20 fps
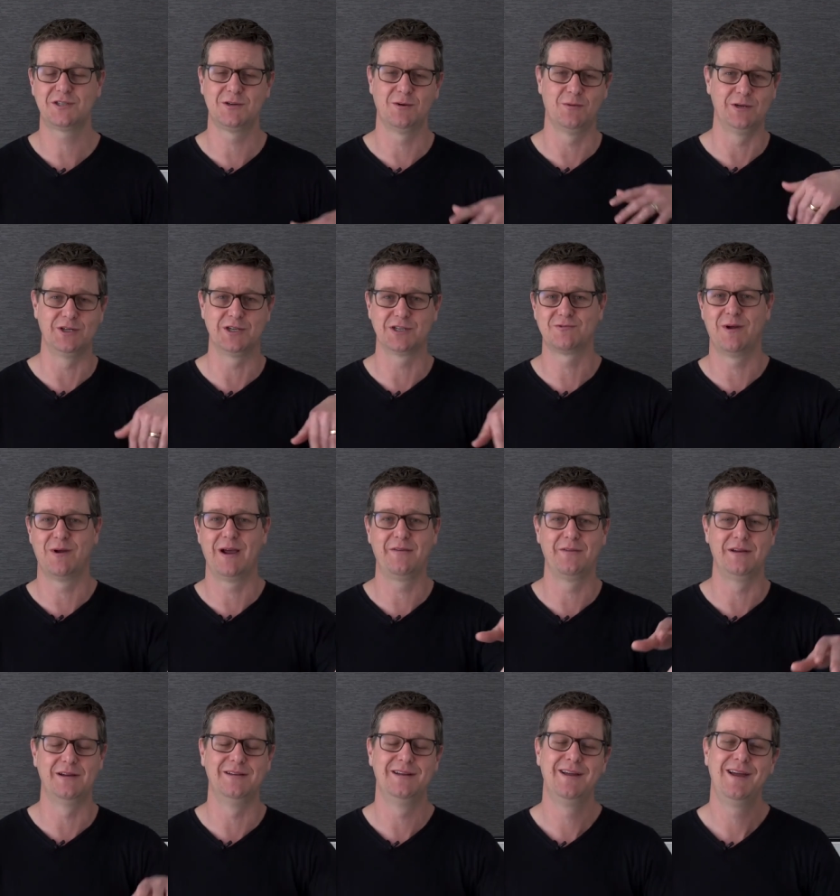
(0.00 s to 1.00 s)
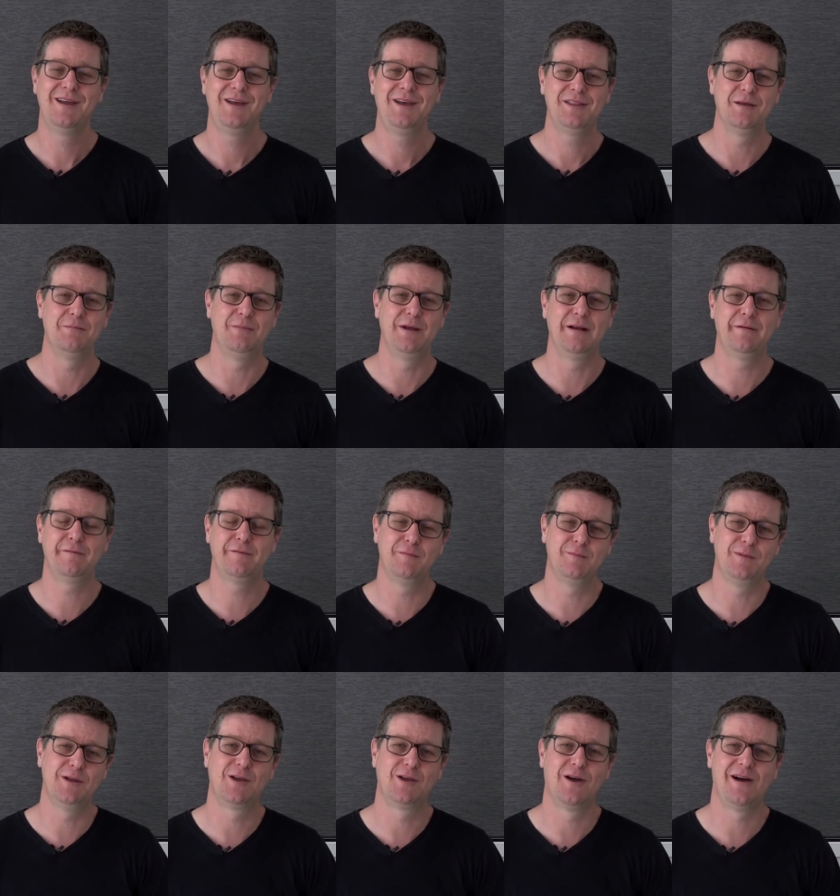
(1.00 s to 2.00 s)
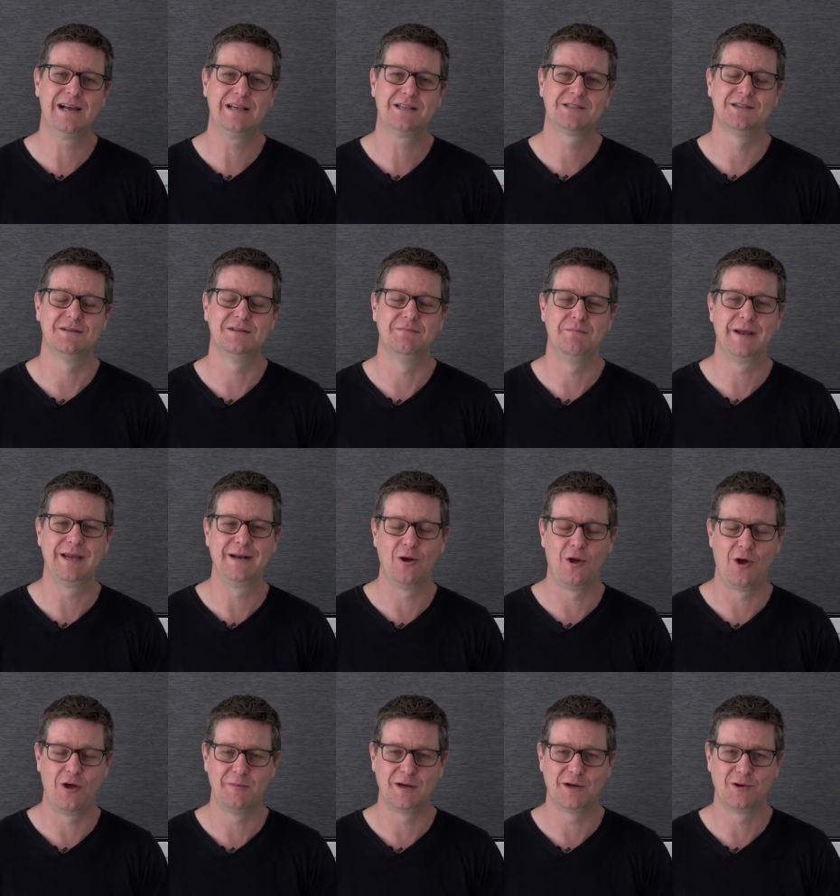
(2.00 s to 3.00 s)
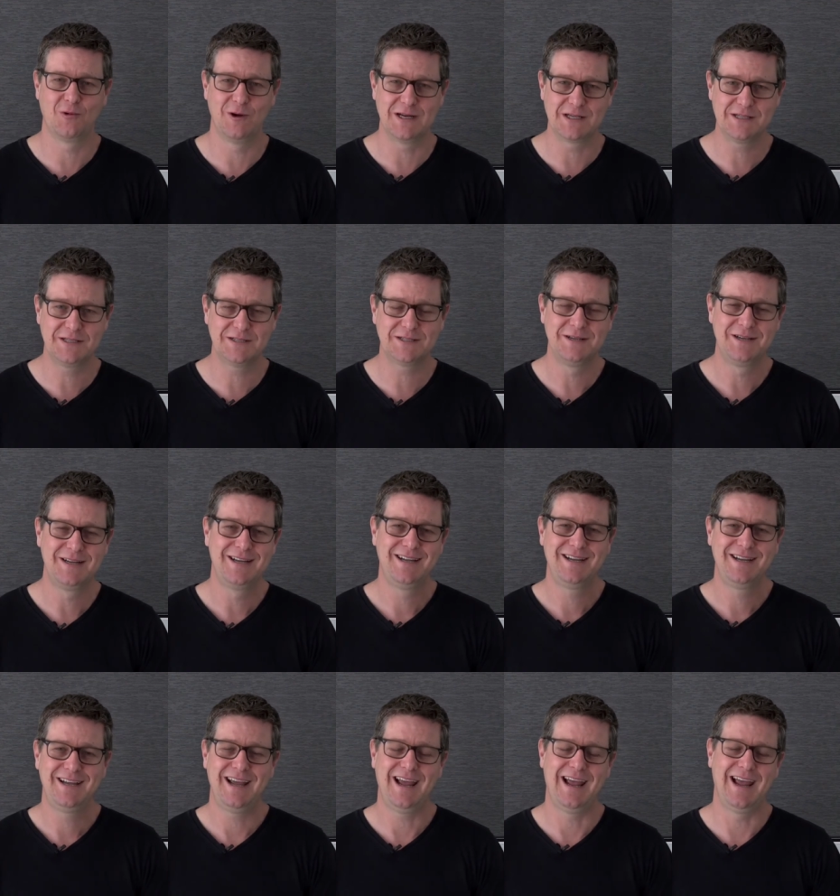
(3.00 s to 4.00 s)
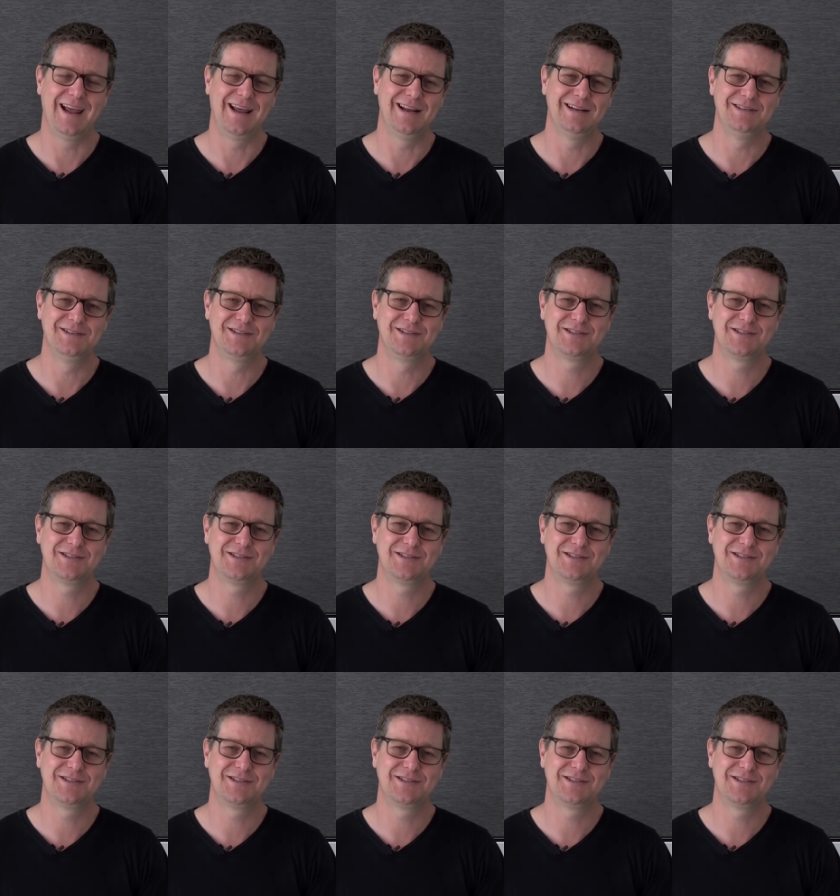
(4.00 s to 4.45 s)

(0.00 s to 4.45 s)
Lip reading: So we're just around the bend from you guys in Ben Lomond Crescent. And